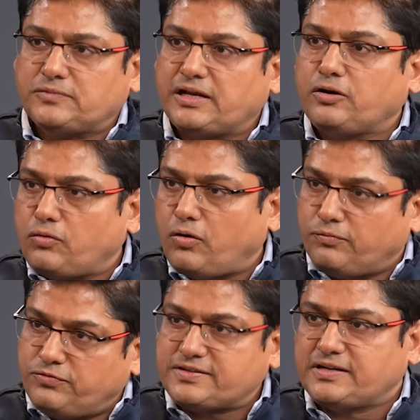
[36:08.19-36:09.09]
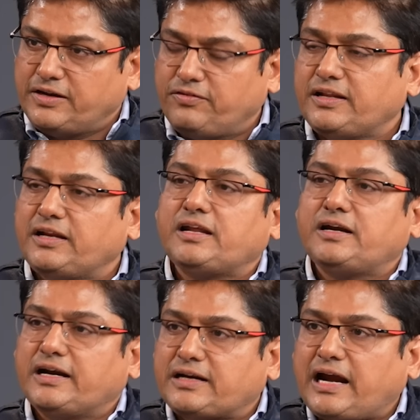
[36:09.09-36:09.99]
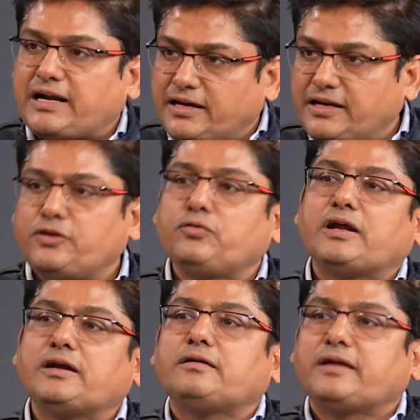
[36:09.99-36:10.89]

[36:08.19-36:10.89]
then obviously even in the debt category you can